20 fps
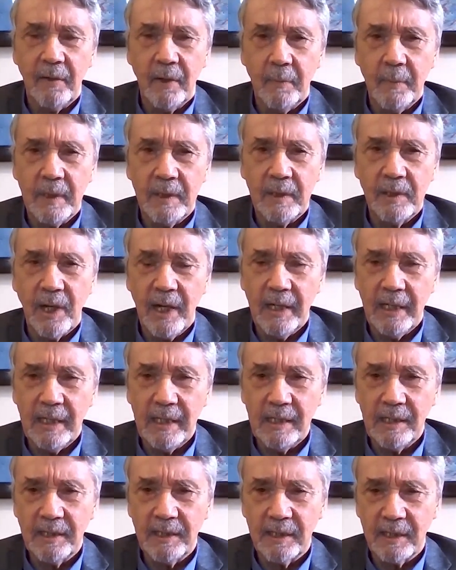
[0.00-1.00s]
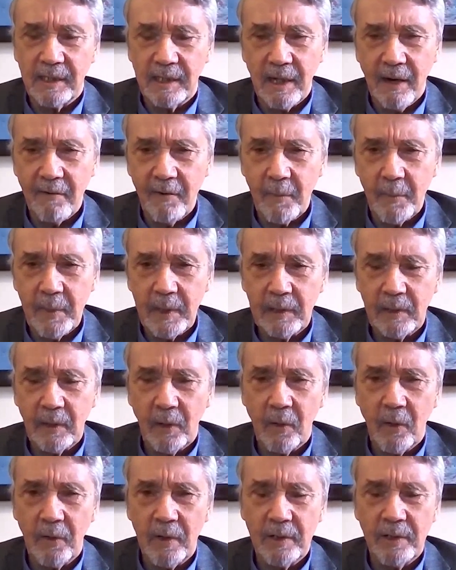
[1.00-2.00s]
from the Chinese government
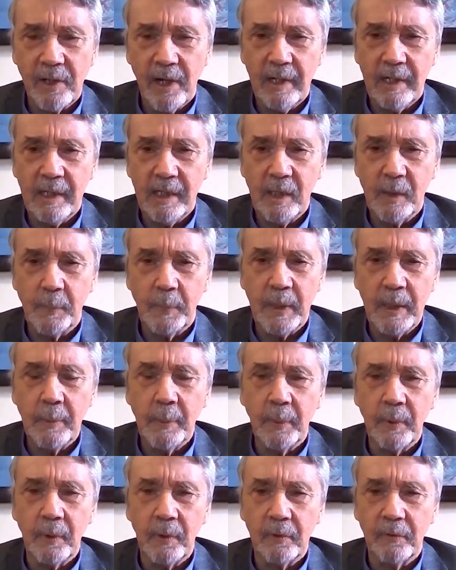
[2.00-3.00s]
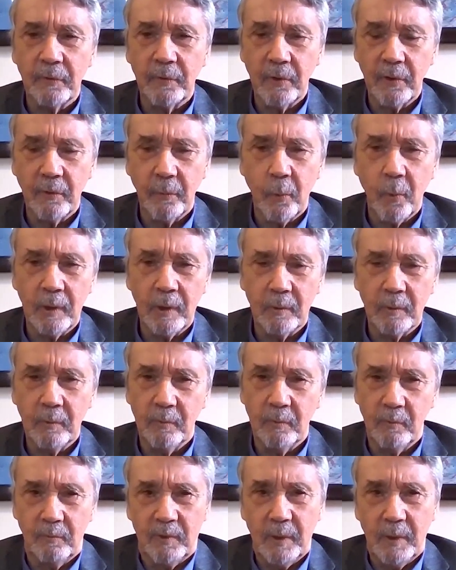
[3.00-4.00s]
or the Chinese people for what
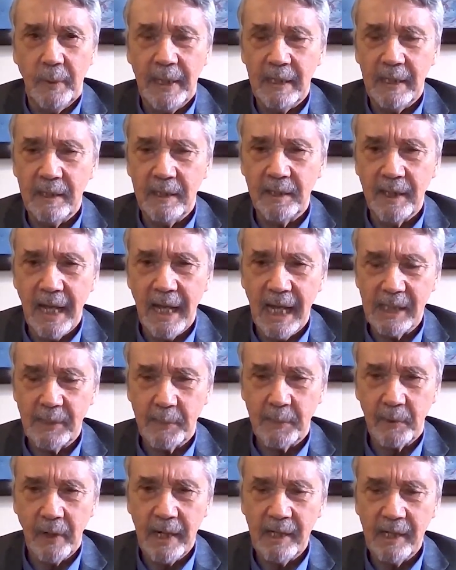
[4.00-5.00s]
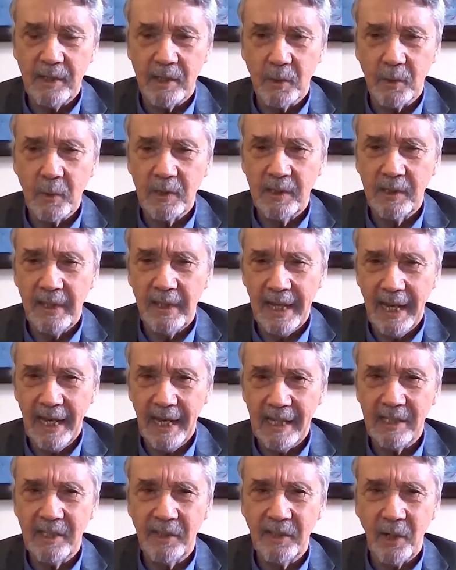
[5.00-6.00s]
Tibetans' aspirations, which they
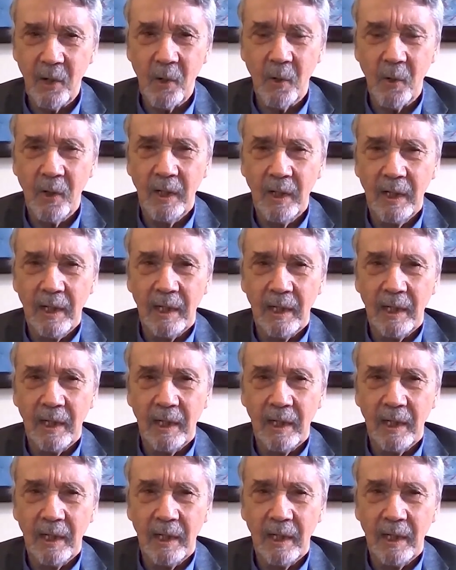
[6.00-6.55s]
had so